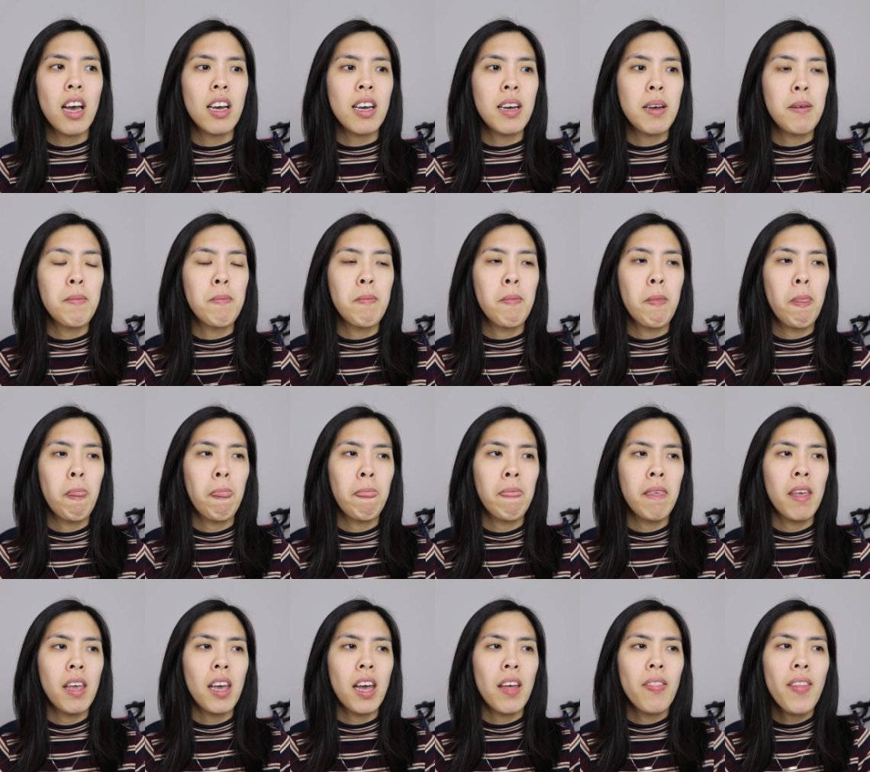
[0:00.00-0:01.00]
Um,
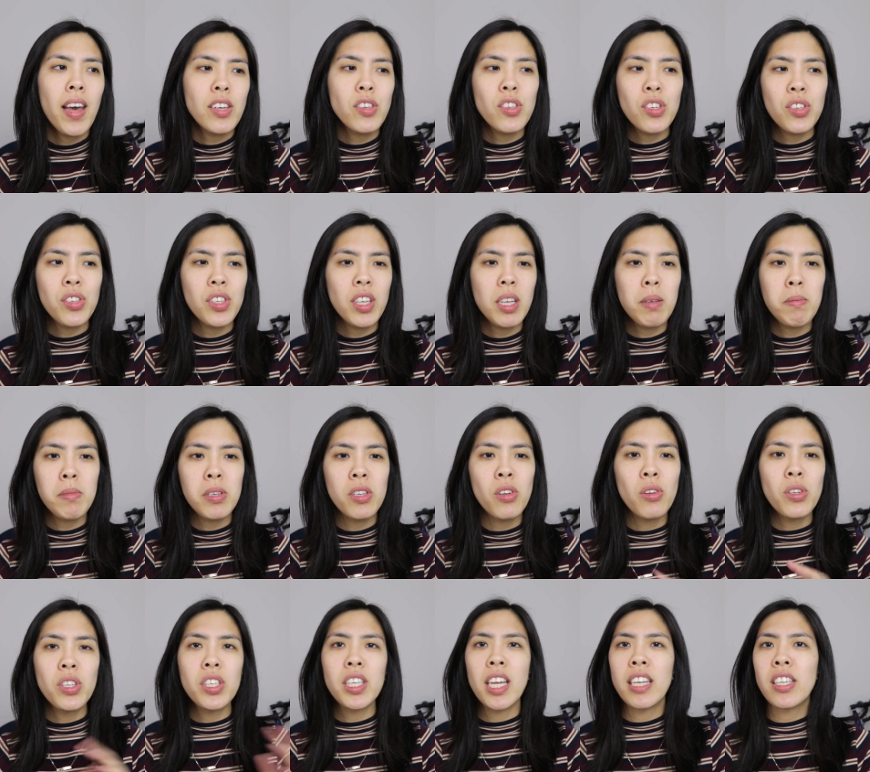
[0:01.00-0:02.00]
and that just seems
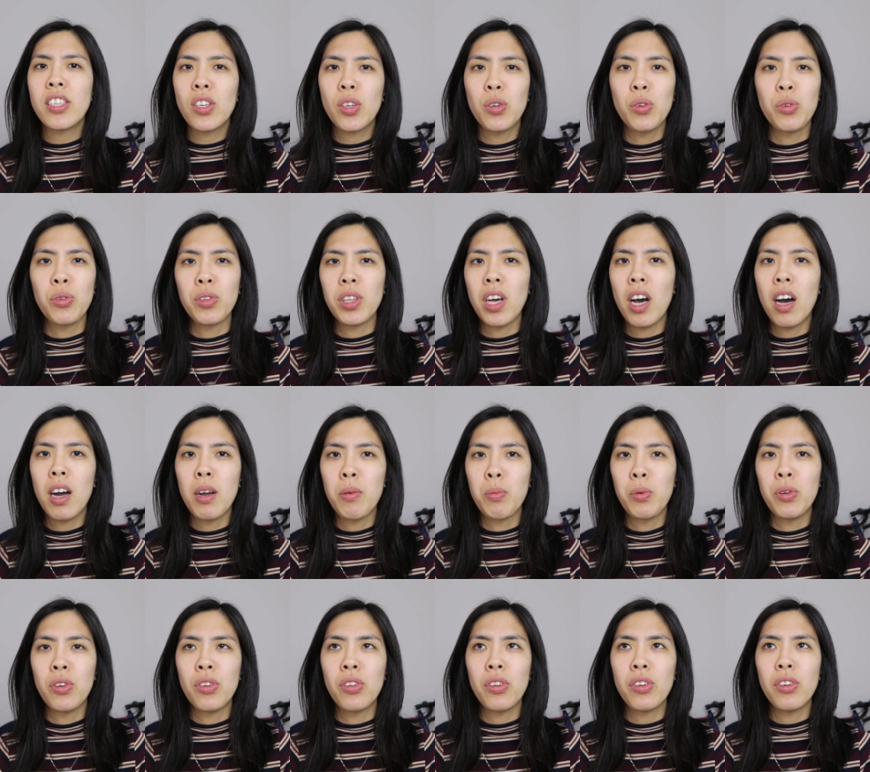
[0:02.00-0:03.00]
nonsensical that I
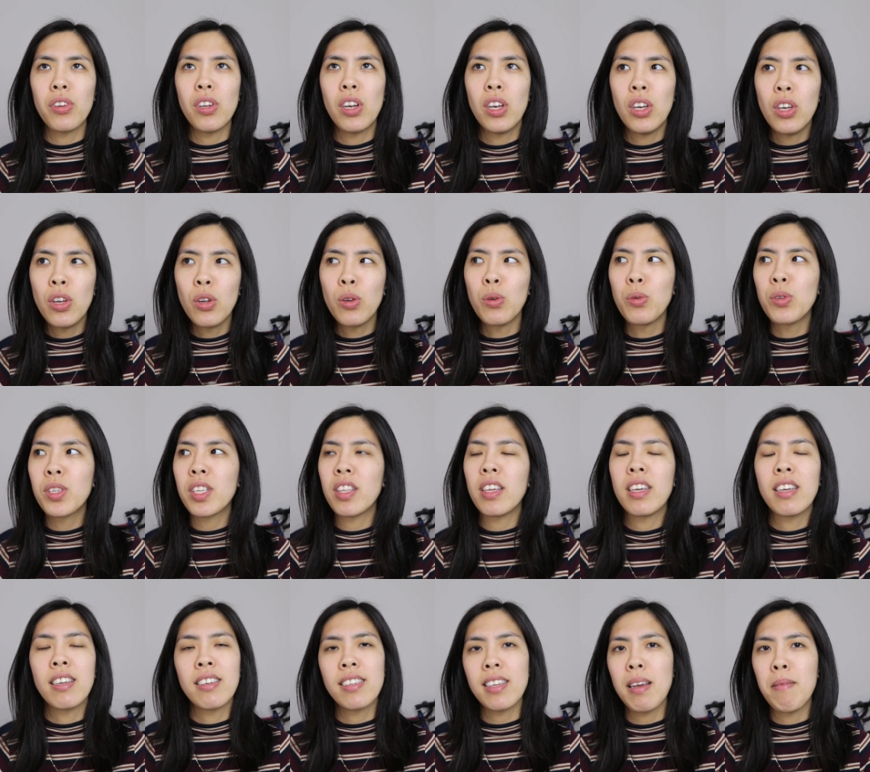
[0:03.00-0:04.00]
would lose
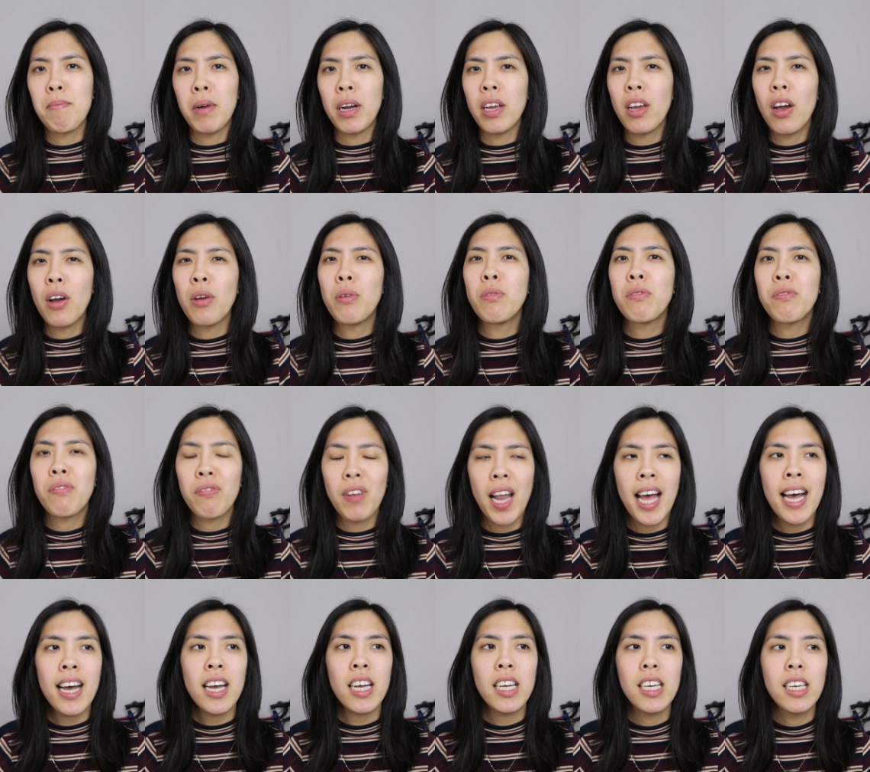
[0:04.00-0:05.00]
things in my own
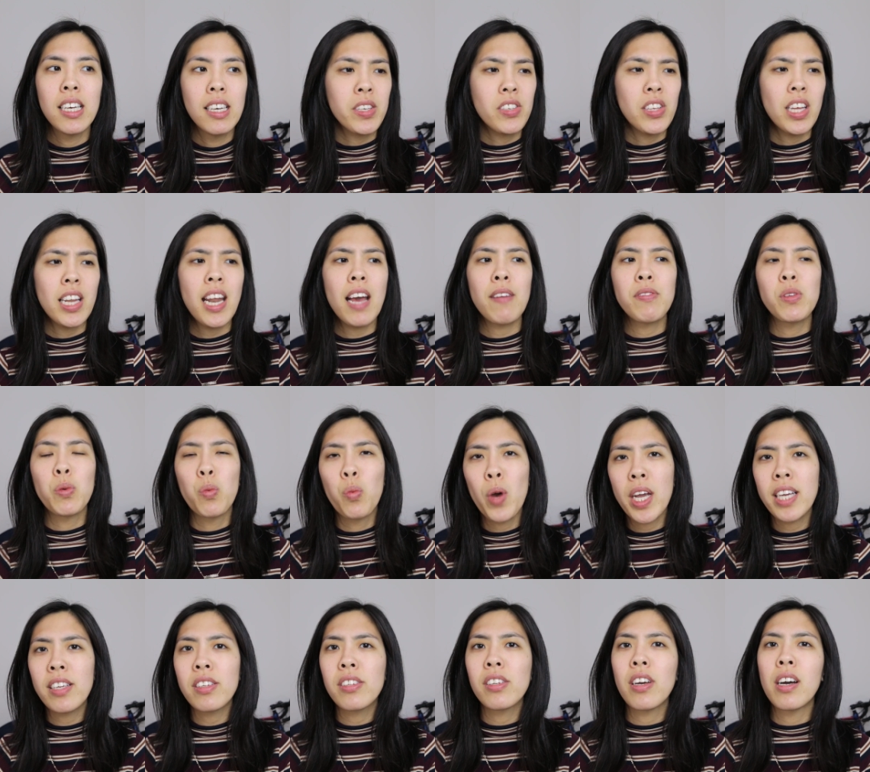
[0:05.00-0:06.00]
flat. So then I have to
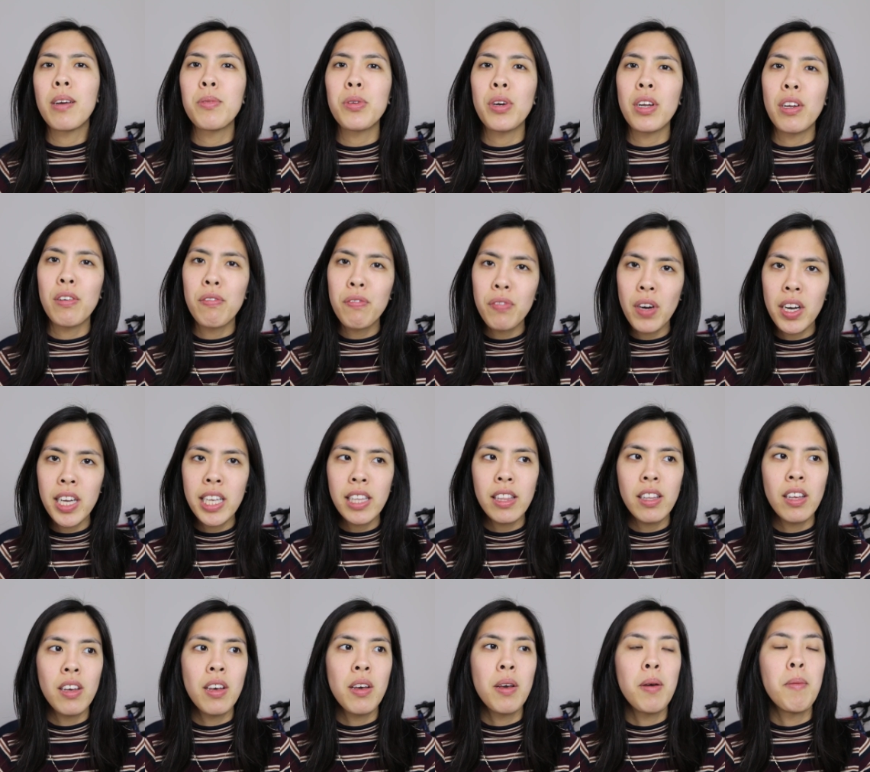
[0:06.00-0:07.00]
waste time trying to
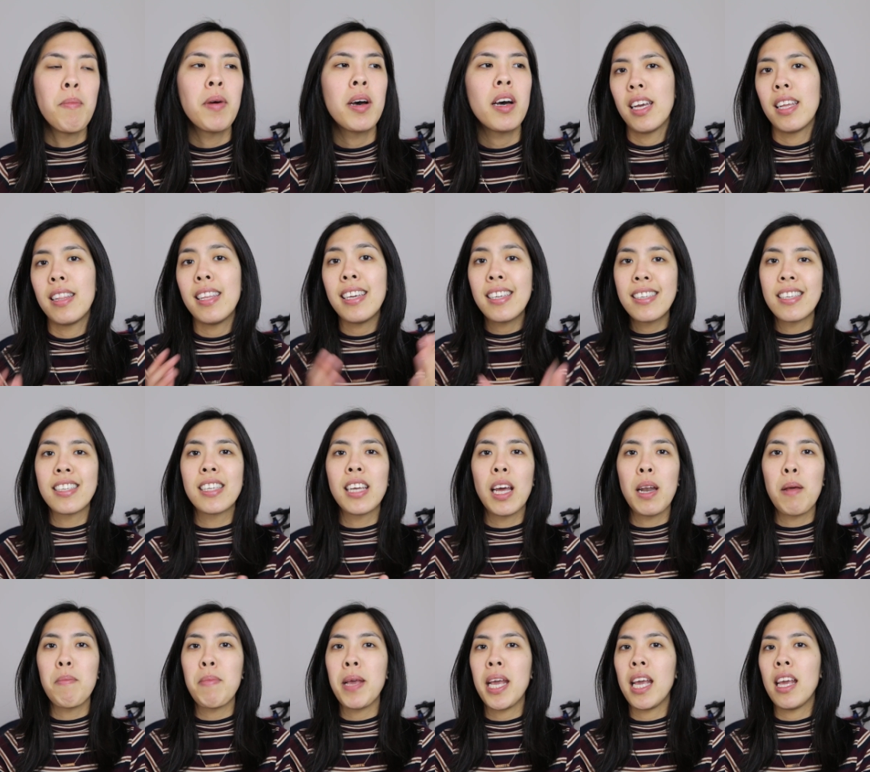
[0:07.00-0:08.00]
find them. This is
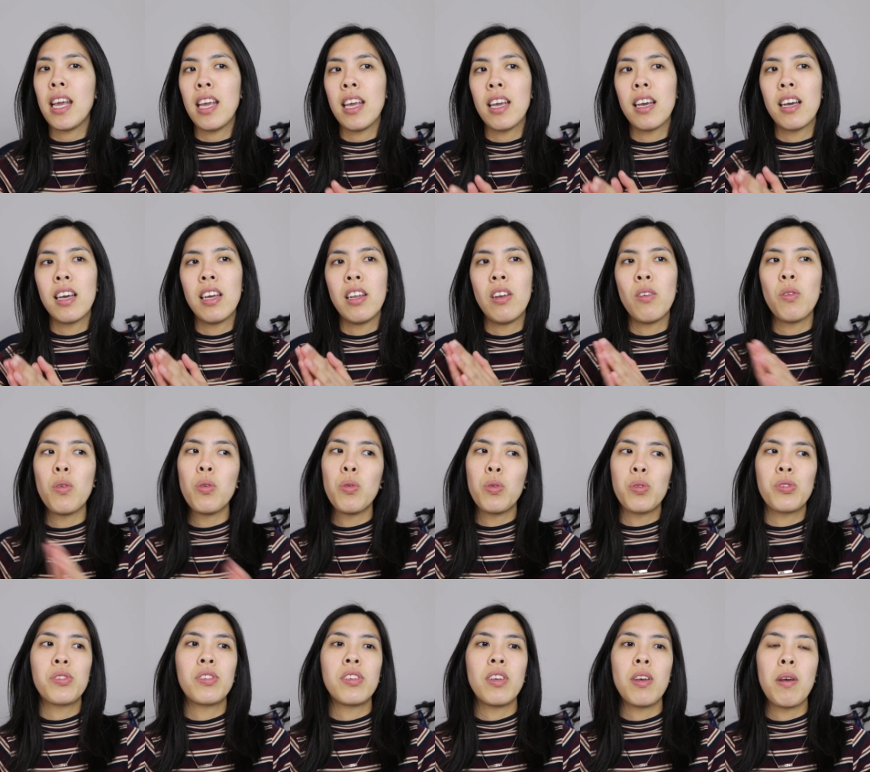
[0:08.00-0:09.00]
gonna be an
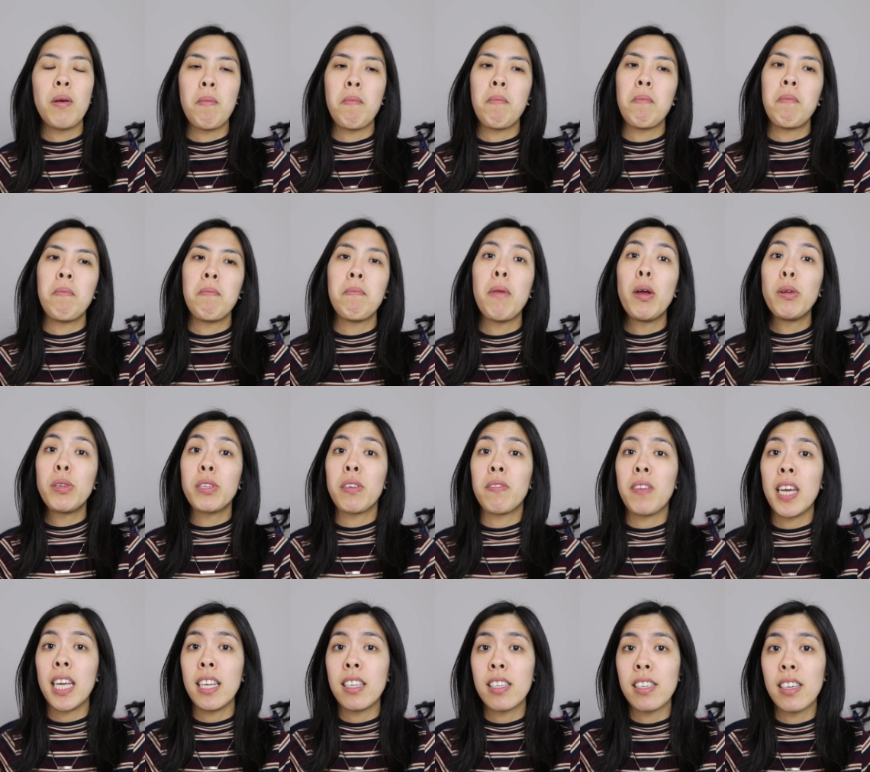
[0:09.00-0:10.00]
awesome
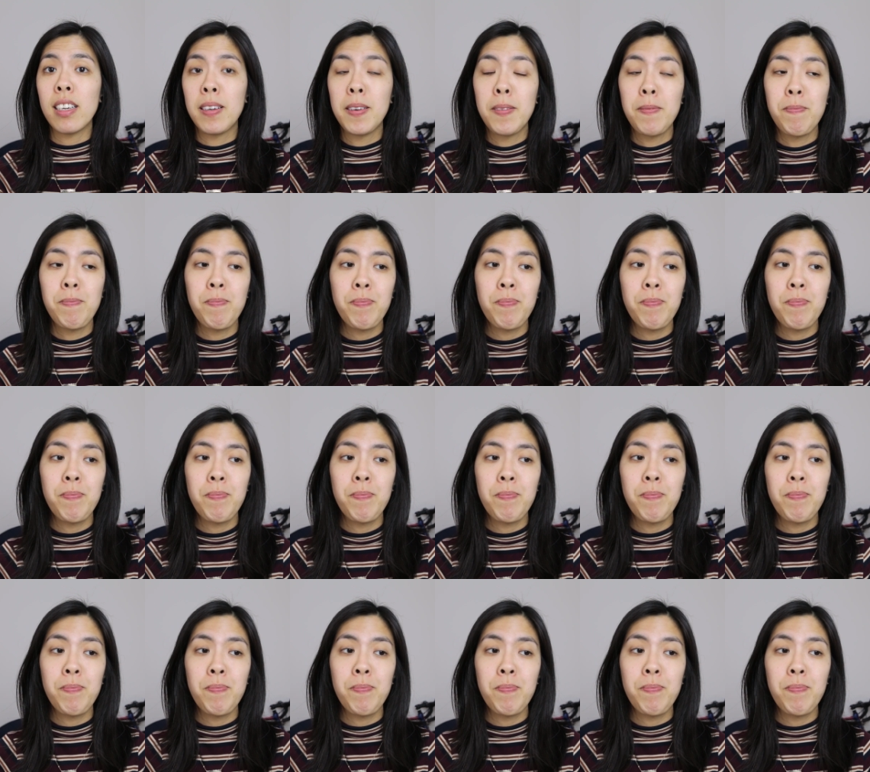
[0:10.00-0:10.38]
motivator